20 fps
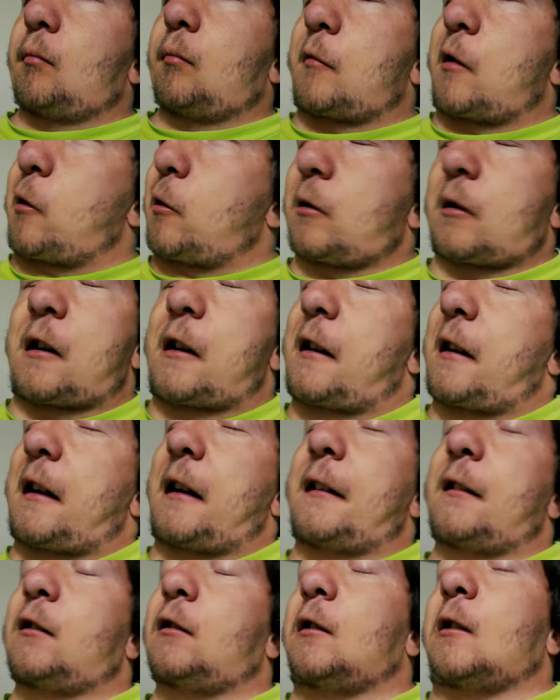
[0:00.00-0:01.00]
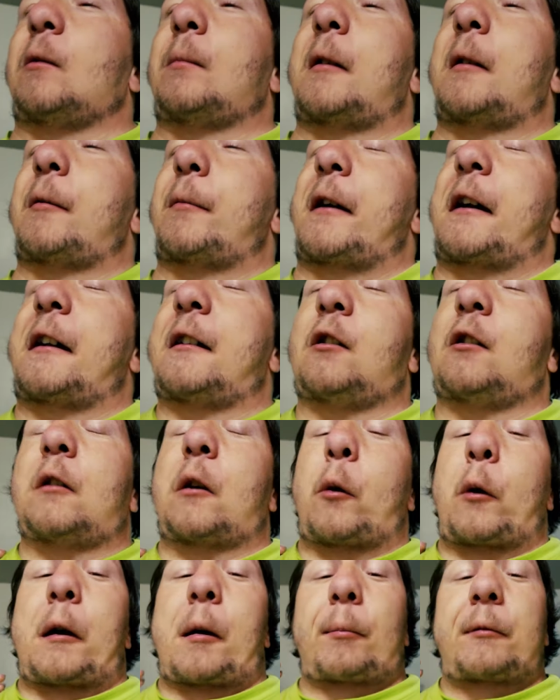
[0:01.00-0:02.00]
don't know. Maybe I don't
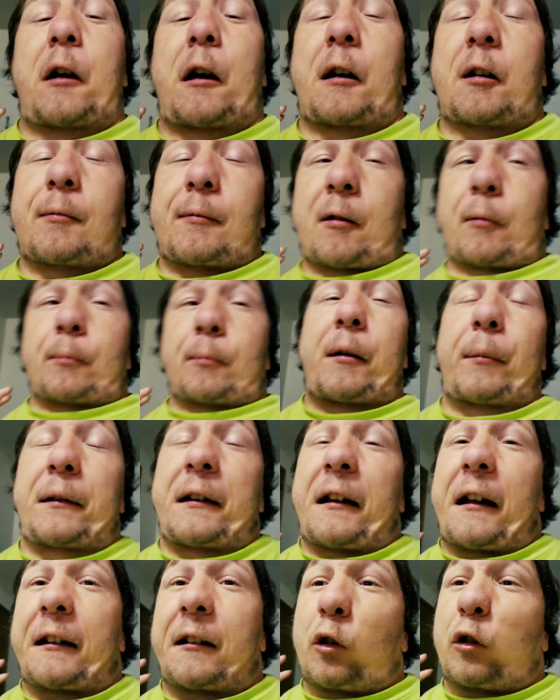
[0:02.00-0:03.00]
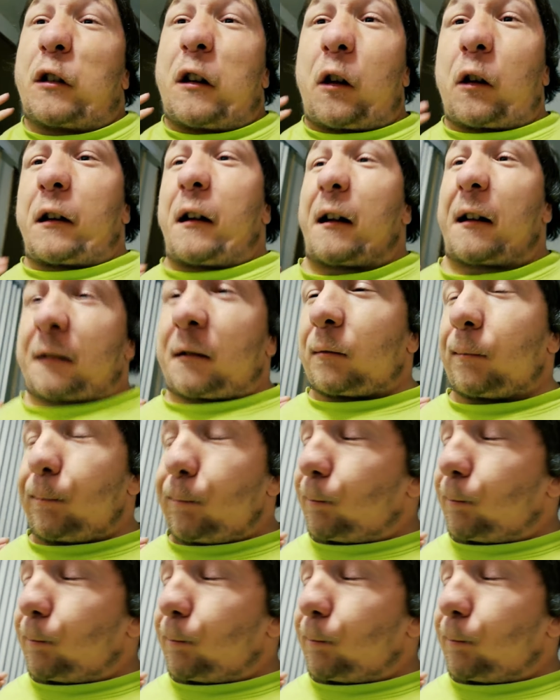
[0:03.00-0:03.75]
know what I'm talking about. Maybe I don't know, guys.